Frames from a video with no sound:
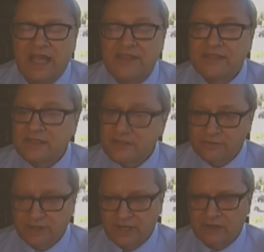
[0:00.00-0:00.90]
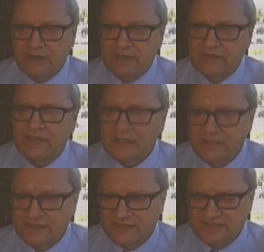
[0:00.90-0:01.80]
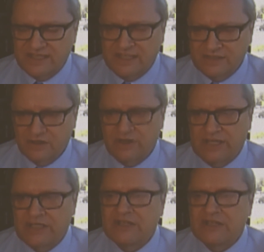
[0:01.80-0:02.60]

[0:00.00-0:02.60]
And this is really a great thing because seeds are